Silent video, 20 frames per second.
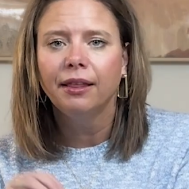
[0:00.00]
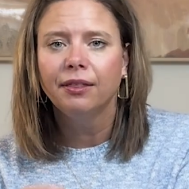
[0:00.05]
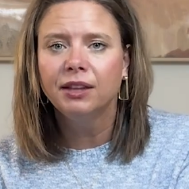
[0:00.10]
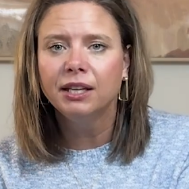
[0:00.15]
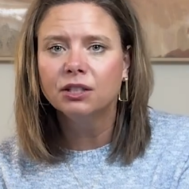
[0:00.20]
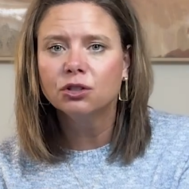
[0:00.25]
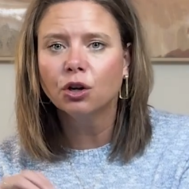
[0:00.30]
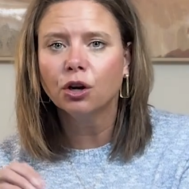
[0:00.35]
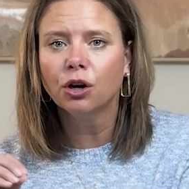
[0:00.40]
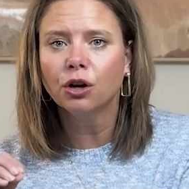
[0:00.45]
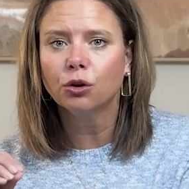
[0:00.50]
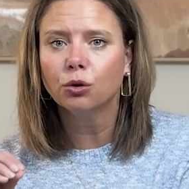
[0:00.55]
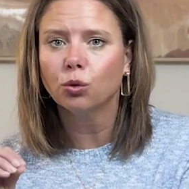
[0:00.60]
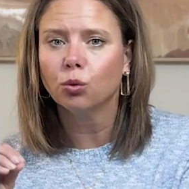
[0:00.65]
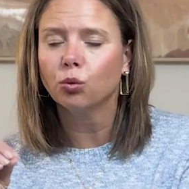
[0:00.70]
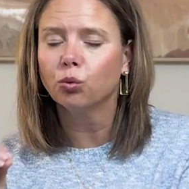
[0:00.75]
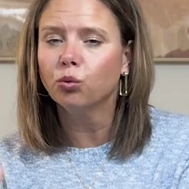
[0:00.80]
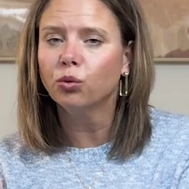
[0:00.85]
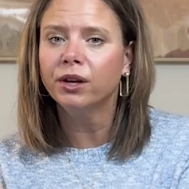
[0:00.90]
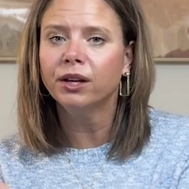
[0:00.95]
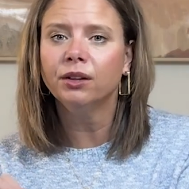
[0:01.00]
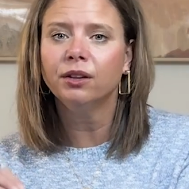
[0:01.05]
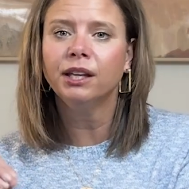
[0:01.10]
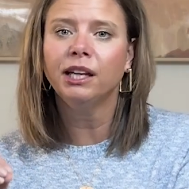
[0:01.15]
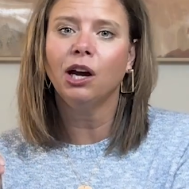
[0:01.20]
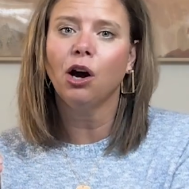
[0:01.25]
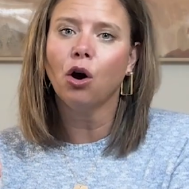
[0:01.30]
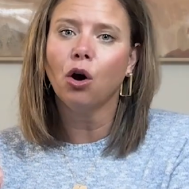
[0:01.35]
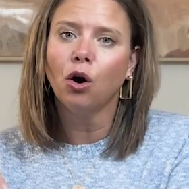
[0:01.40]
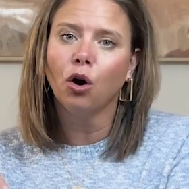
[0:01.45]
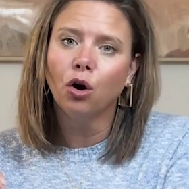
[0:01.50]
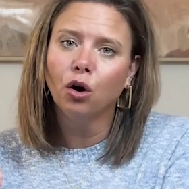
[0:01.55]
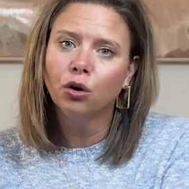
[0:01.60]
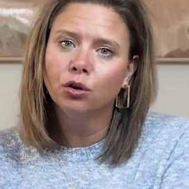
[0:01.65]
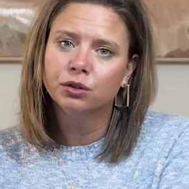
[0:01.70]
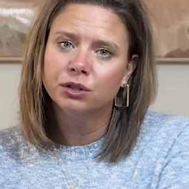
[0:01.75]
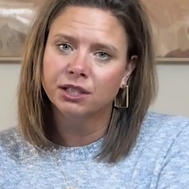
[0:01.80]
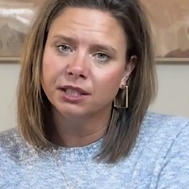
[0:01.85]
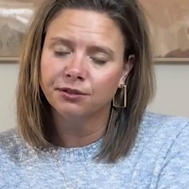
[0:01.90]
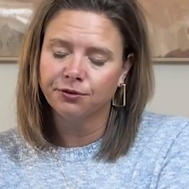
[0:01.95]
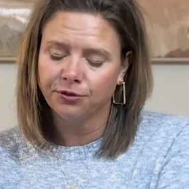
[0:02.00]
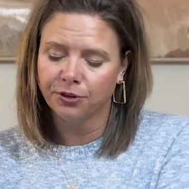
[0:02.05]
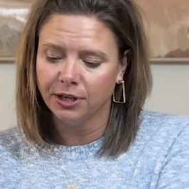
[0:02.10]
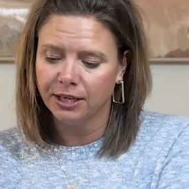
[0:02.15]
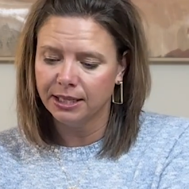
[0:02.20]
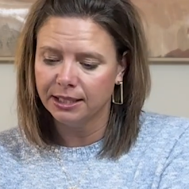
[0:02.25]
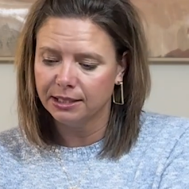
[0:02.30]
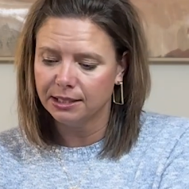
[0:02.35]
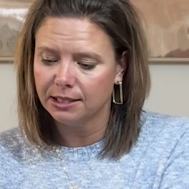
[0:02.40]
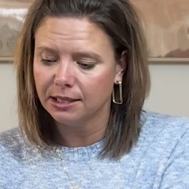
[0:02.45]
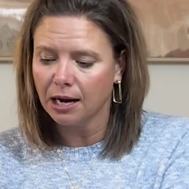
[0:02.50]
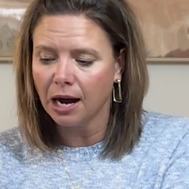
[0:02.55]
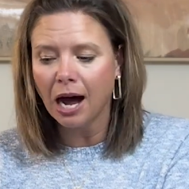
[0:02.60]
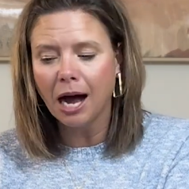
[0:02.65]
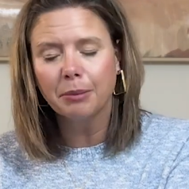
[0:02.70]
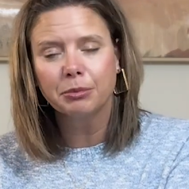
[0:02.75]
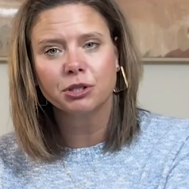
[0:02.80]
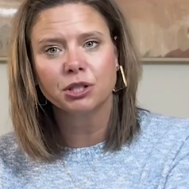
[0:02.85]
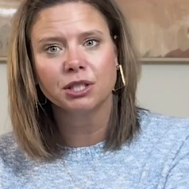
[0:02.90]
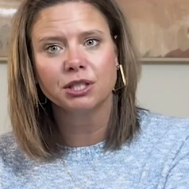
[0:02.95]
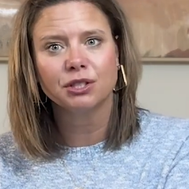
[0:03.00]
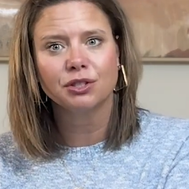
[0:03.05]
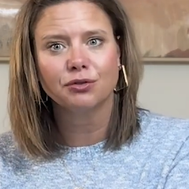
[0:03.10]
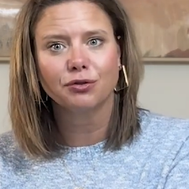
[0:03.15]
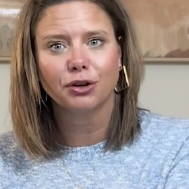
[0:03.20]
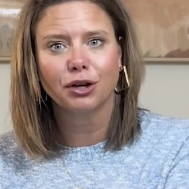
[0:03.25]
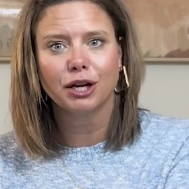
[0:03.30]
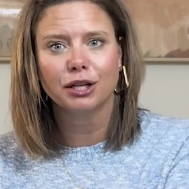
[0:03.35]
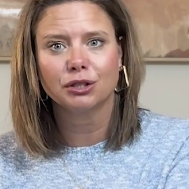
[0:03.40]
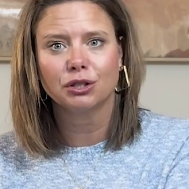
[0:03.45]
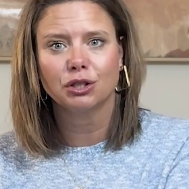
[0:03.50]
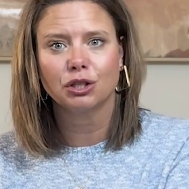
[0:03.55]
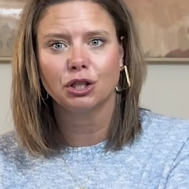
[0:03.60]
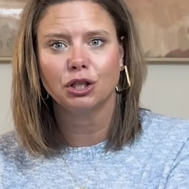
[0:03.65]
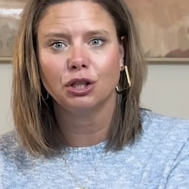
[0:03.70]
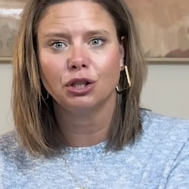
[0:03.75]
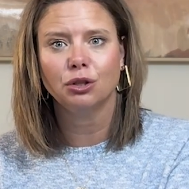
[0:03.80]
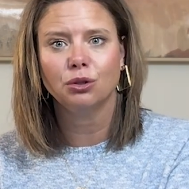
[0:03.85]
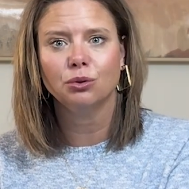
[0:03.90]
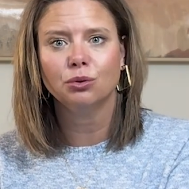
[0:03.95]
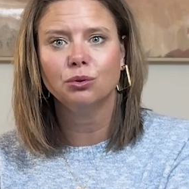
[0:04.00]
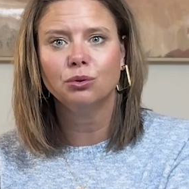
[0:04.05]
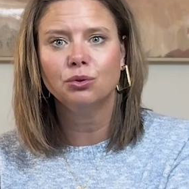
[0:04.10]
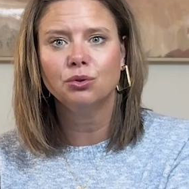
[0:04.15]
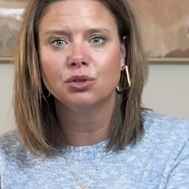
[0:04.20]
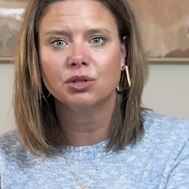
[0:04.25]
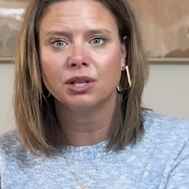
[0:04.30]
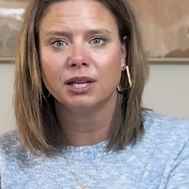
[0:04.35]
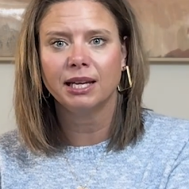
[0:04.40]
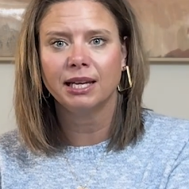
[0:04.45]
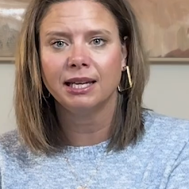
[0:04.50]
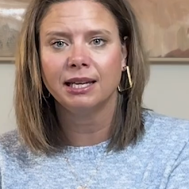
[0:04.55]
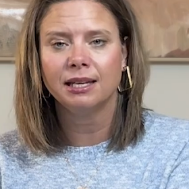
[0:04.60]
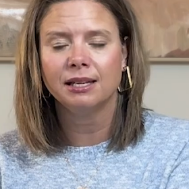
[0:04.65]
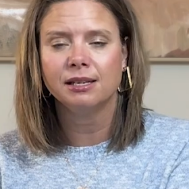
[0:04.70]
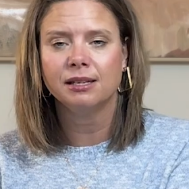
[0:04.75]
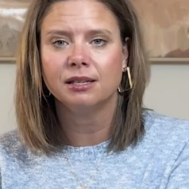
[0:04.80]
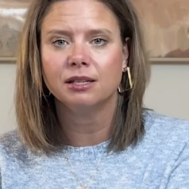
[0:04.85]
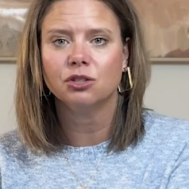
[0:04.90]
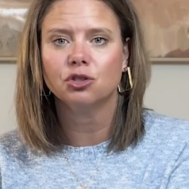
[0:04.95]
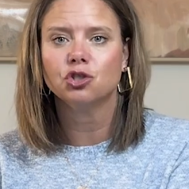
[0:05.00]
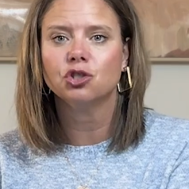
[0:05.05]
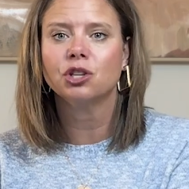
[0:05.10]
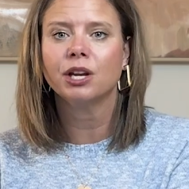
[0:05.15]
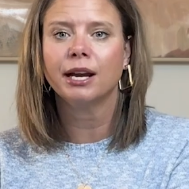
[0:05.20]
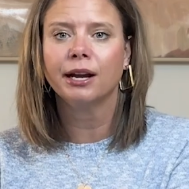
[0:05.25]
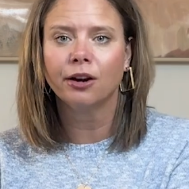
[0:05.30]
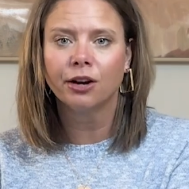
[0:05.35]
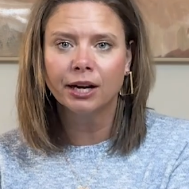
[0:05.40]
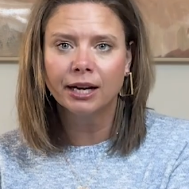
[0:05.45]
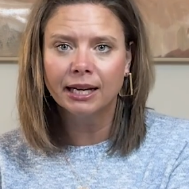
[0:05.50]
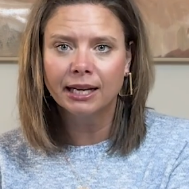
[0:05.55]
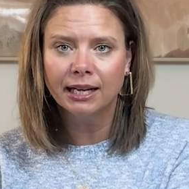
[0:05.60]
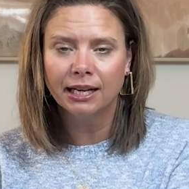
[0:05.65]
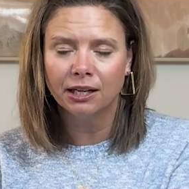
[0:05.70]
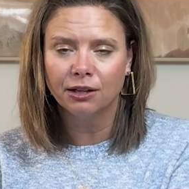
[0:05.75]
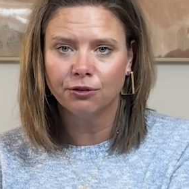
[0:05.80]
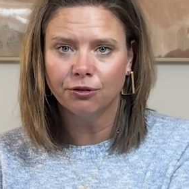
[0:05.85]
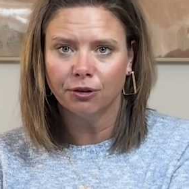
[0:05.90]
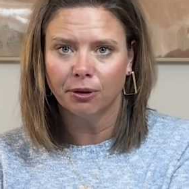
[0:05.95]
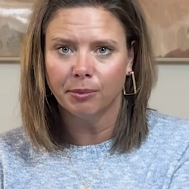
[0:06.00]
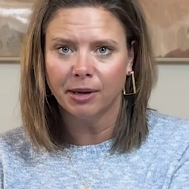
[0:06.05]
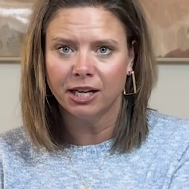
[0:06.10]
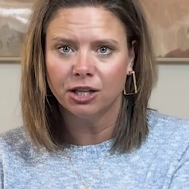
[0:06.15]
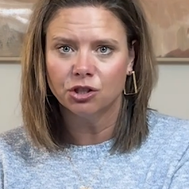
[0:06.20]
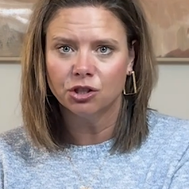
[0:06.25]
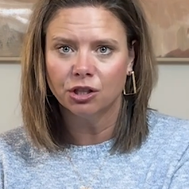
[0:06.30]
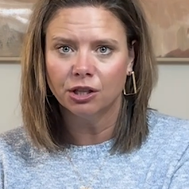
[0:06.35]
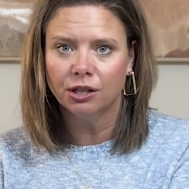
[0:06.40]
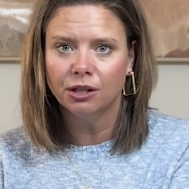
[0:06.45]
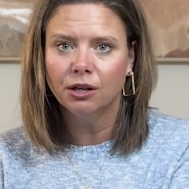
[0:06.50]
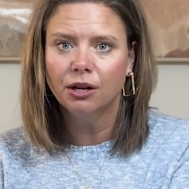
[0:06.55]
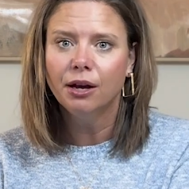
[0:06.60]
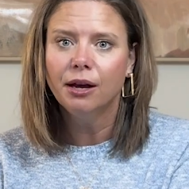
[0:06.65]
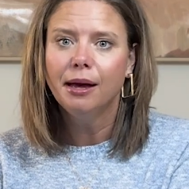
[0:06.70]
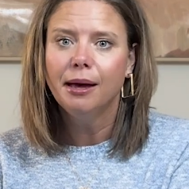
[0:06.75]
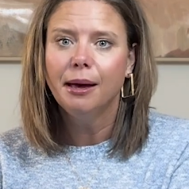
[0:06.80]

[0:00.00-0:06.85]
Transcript: these are really all different options for us to use in sharing information.